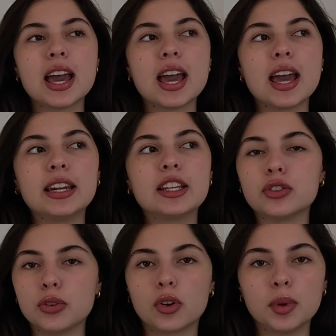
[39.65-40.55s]
and it's
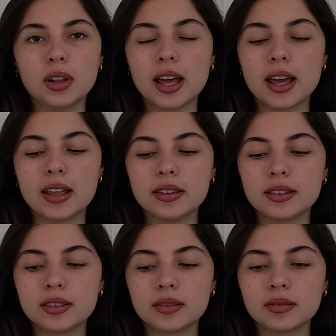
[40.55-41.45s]
normal,
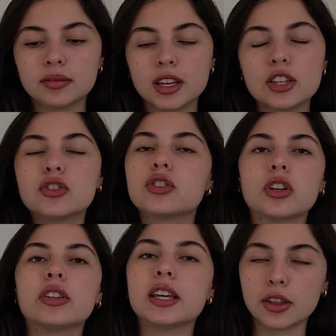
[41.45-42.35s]
and it's just
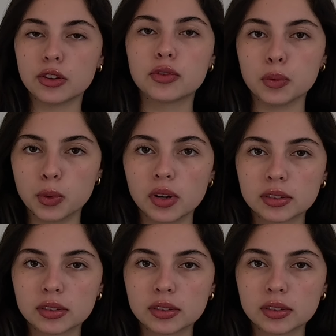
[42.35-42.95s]
not the end of the world.